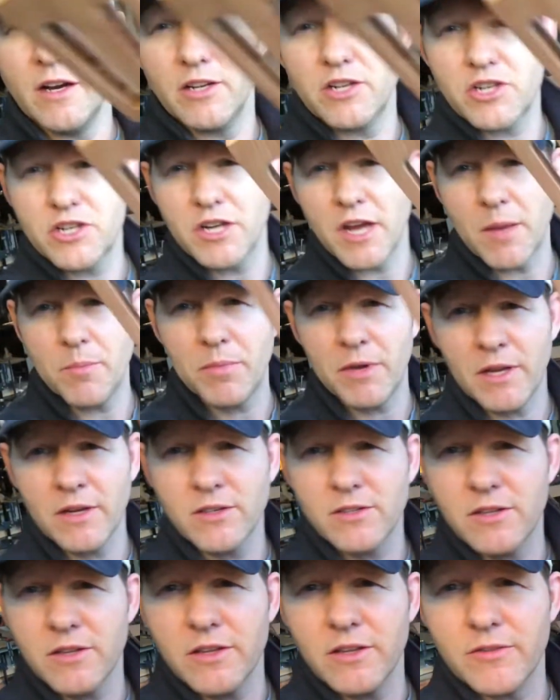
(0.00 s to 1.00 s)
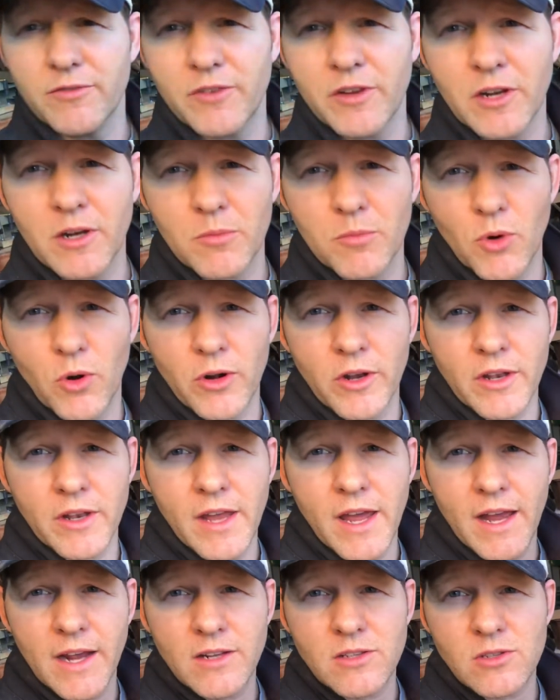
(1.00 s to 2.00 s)
shaping to the fingerboard and
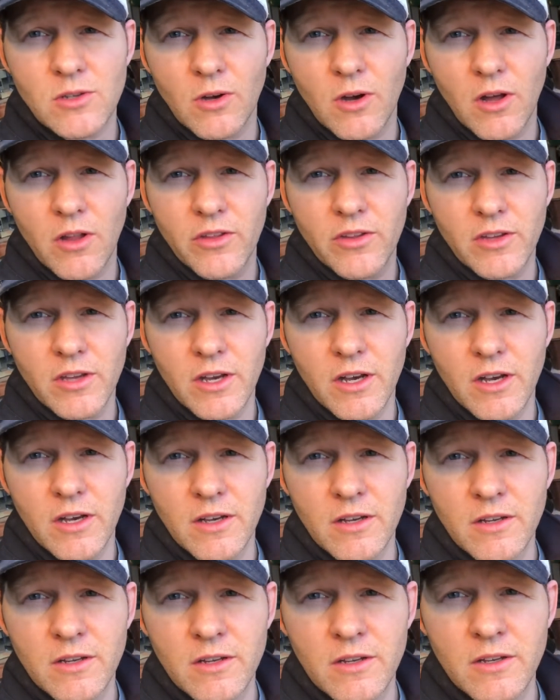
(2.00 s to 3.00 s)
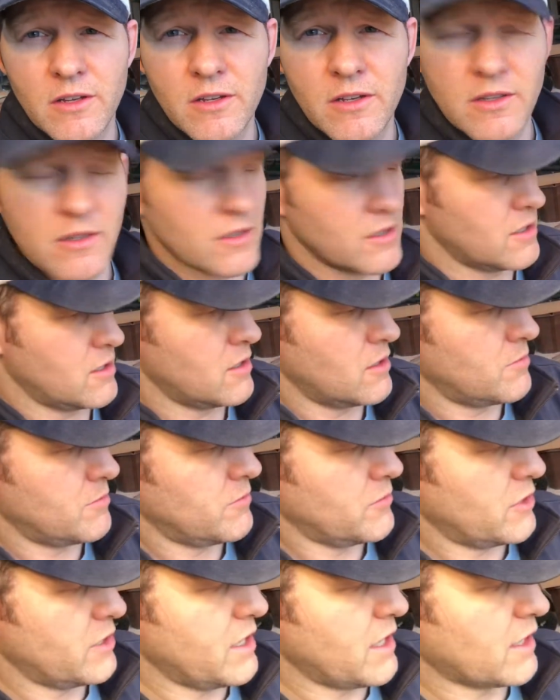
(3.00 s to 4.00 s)
neck, so all the
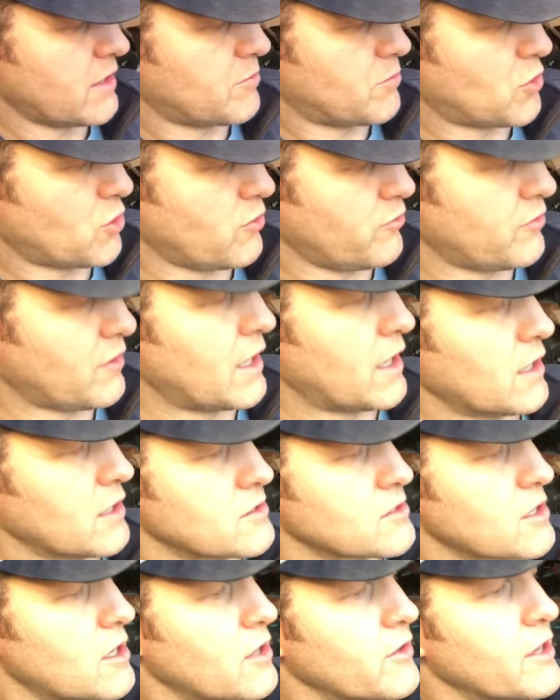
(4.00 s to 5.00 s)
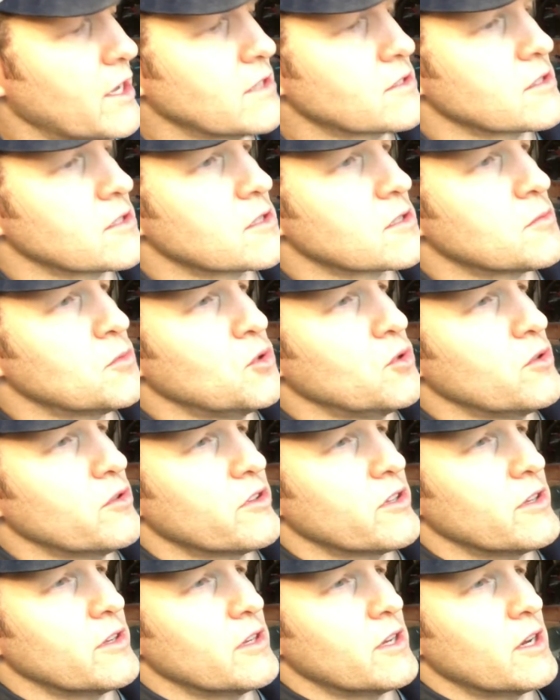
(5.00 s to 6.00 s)
neck profile is all nice and smooth,
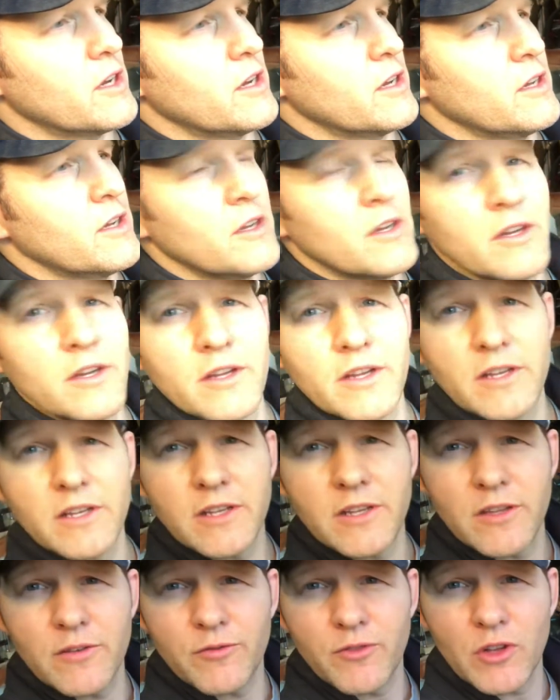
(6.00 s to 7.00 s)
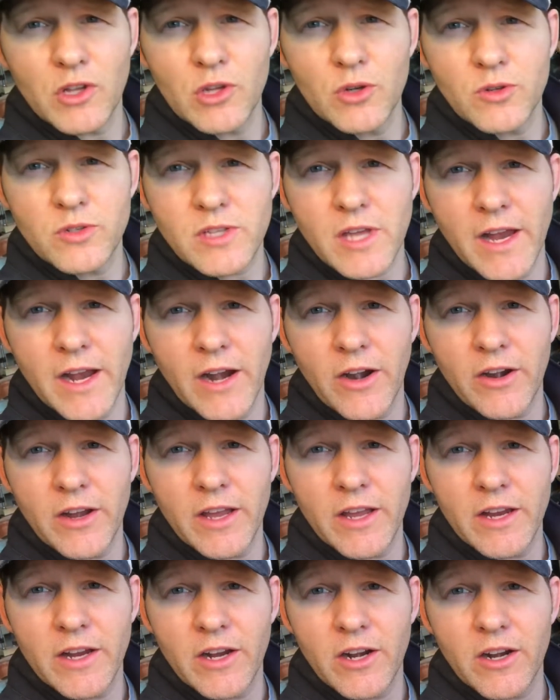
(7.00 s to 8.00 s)
and did the volute area
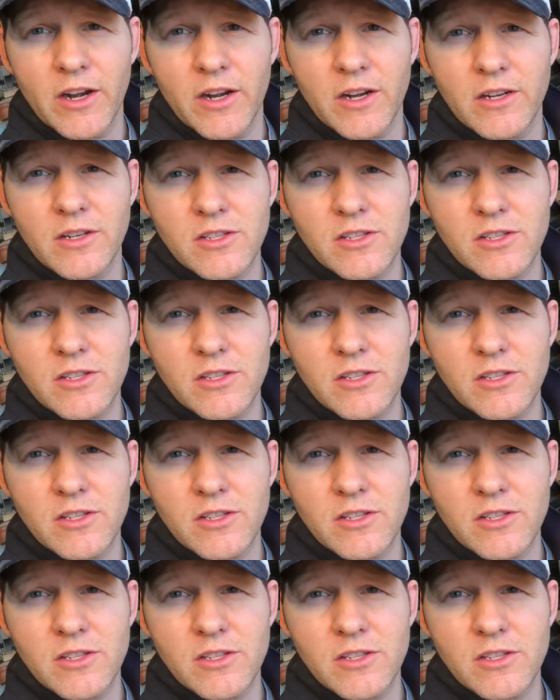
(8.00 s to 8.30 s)
here,